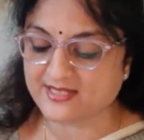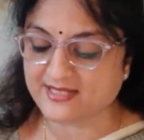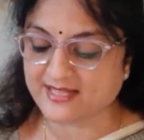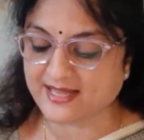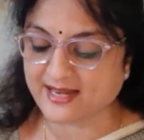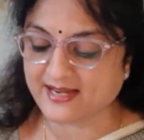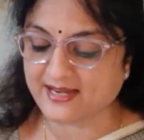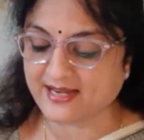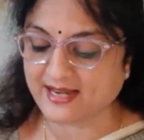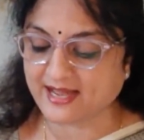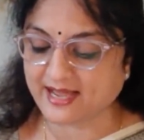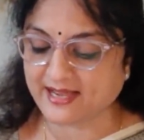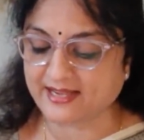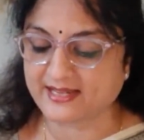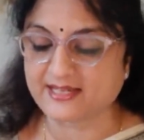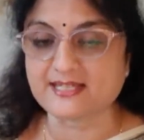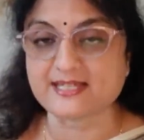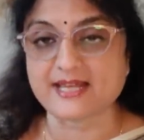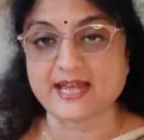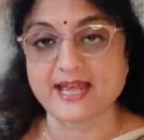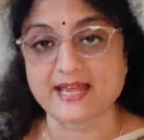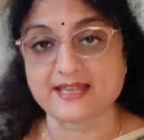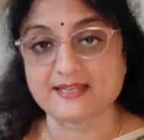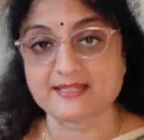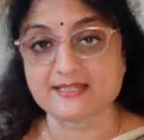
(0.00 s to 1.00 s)
sunlight
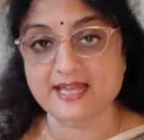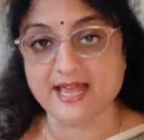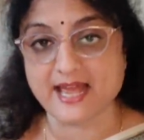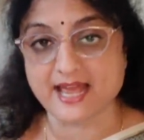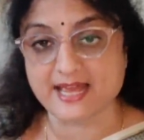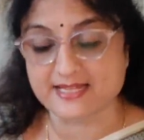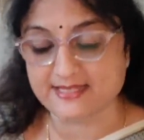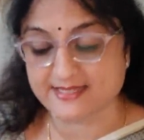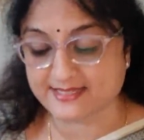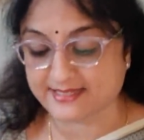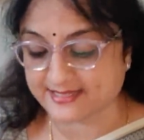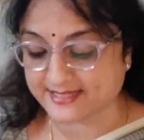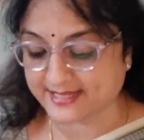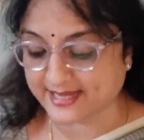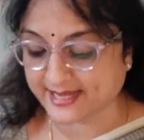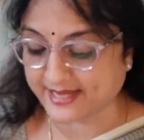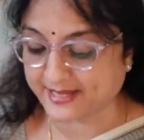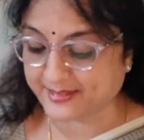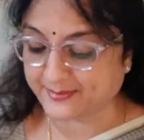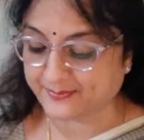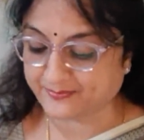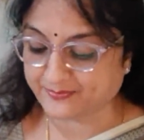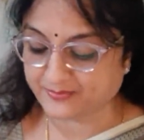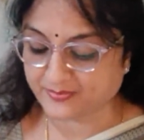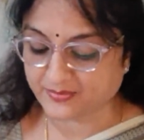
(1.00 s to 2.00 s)
and has
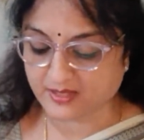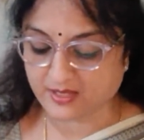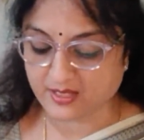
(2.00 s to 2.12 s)
day.